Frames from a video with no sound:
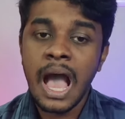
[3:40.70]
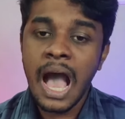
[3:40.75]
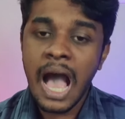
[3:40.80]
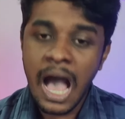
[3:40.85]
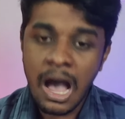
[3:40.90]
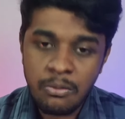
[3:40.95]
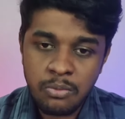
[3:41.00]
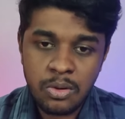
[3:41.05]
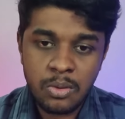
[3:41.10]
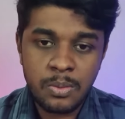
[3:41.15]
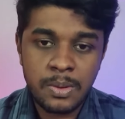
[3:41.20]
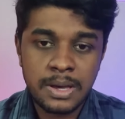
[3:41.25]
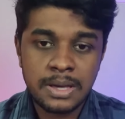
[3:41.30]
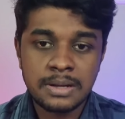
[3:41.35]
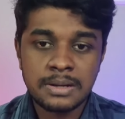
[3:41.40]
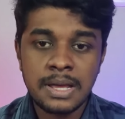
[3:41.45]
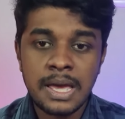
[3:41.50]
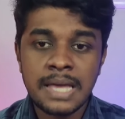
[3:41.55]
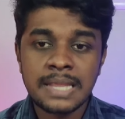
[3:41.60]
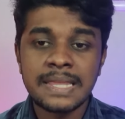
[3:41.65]

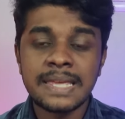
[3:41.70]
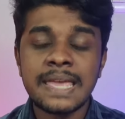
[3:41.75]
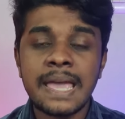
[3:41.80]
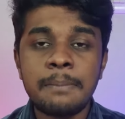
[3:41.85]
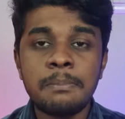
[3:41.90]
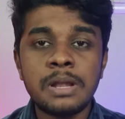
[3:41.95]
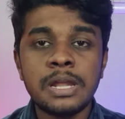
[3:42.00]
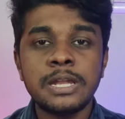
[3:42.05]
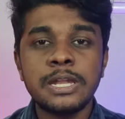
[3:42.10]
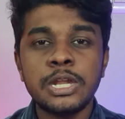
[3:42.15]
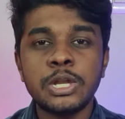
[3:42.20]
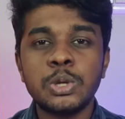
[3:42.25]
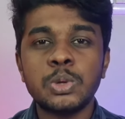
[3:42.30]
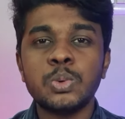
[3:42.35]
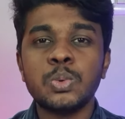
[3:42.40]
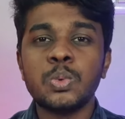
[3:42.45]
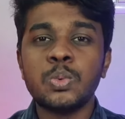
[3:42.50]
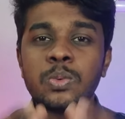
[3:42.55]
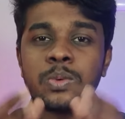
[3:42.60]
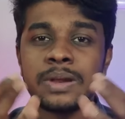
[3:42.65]
However, the ability to
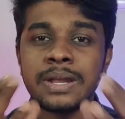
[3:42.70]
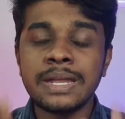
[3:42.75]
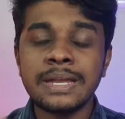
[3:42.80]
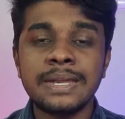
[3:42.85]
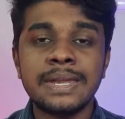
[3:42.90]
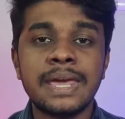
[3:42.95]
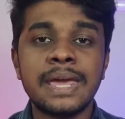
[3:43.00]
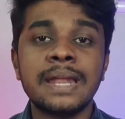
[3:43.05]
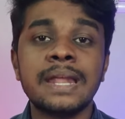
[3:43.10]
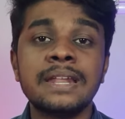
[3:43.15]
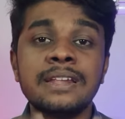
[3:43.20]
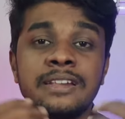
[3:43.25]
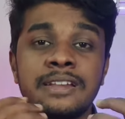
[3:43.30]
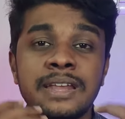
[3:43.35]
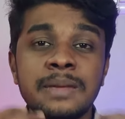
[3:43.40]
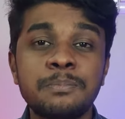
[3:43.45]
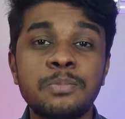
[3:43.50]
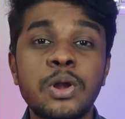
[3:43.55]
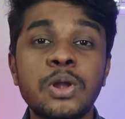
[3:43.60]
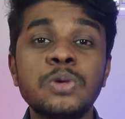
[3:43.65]
retain and
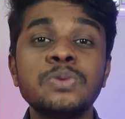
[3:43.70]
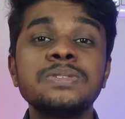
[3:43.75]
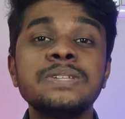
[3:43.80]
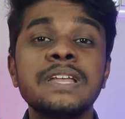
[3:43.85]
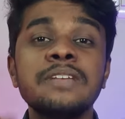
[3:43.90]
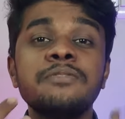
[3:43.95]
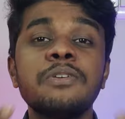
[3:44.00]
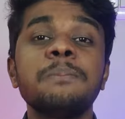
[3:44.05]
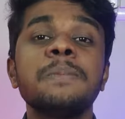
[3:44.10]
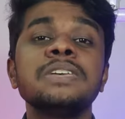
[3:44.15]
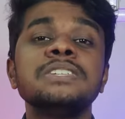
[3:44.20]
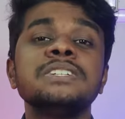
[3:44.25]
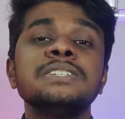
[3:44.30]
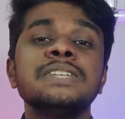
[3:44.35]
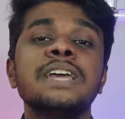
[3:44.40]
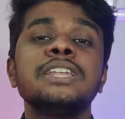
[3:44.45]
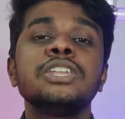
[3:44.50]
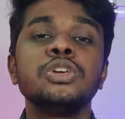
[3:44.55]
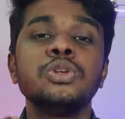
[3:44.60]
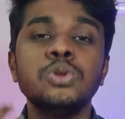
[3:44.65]
reproduce the information
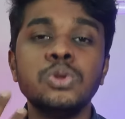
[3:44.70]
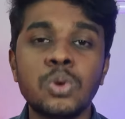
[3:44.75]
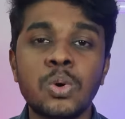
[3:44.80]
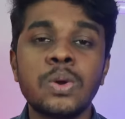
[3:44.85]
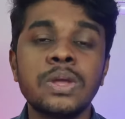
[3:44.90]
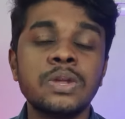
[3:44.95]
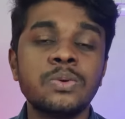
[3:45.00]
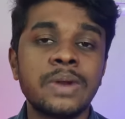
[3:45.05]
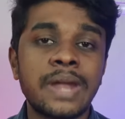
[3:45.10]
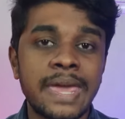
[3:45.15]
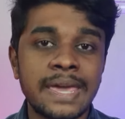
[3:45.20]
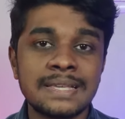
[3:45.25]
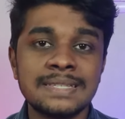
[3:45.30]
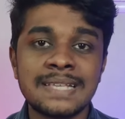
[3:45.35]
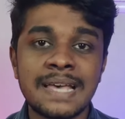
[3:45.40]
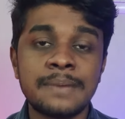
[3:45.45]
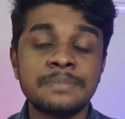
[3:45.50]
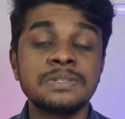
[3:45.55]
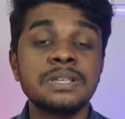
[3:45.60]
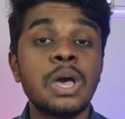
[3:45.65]
that you know in your
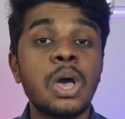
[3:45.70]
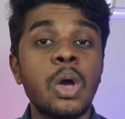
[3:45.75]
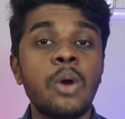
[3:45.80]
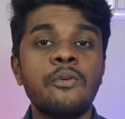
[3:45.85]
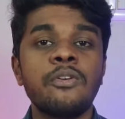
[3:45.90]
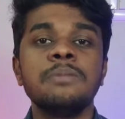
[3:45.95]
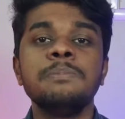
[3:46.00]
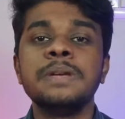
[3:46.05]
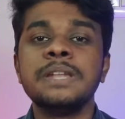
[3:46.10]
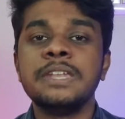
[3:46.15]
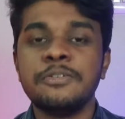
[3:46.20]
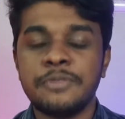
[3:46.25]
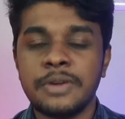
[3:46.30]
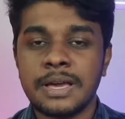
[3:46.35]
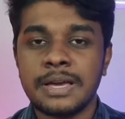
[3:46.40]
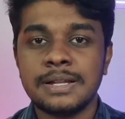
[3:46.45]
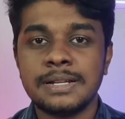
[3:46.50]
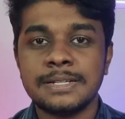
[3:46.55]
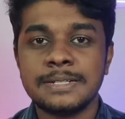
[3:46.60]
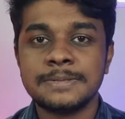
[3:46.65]
exams will be
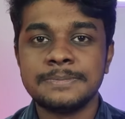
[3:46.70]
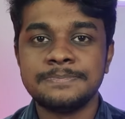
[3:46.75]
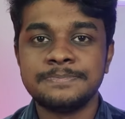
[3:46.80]
difficult.